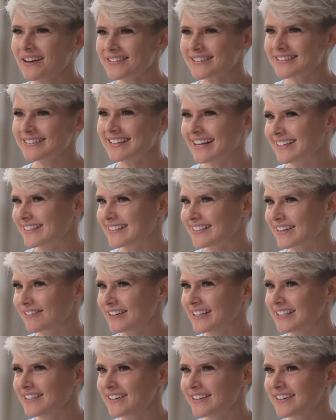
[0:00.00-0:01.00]
else
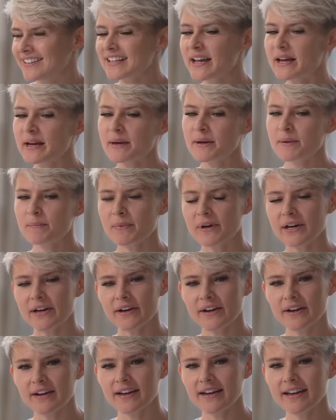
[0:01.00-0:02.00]
necessarily does.
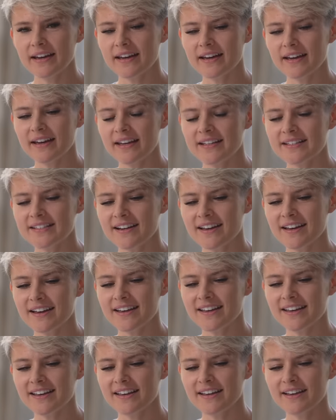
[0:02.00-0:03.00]
But it's
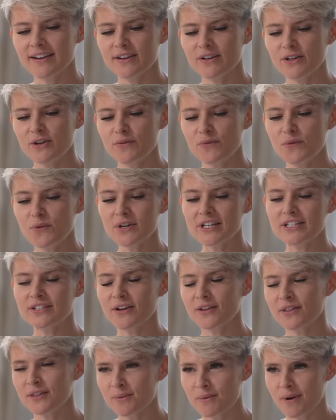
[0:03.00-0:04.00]
like, you've already
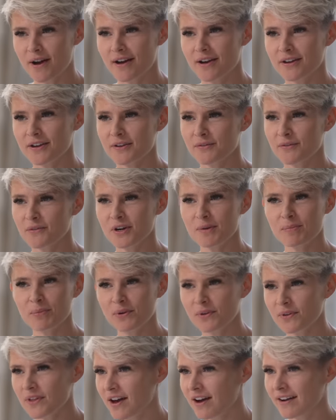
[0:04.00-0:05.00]
done the work. You've already put
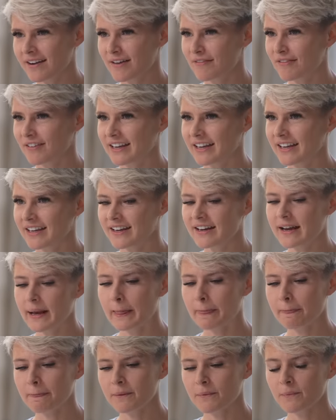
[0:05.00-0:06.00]
all the hard effort in.
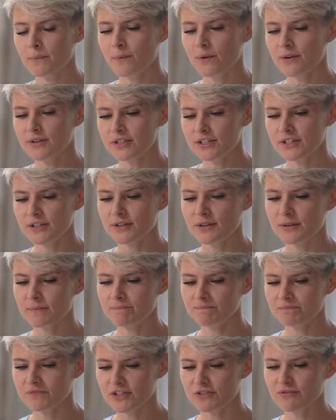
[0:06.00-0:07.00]
Once
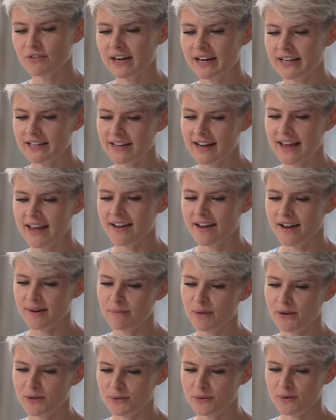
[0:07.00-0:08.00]
you train an AI
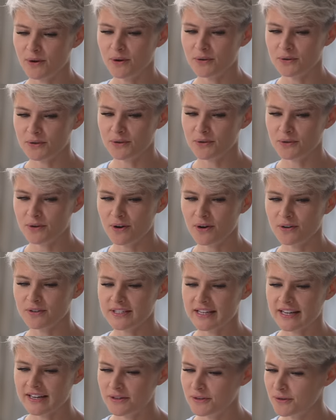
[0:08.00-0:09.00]
model on your
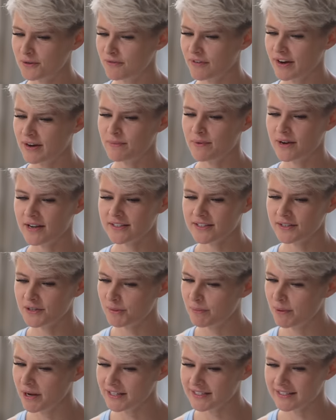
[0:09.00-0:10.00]
content and your frameworks and
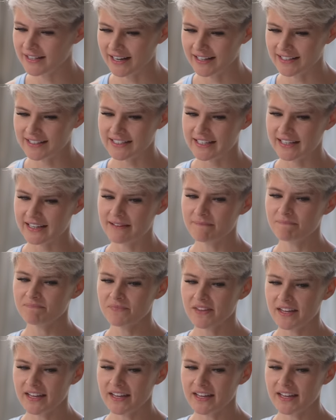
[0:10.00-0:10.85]
your personality,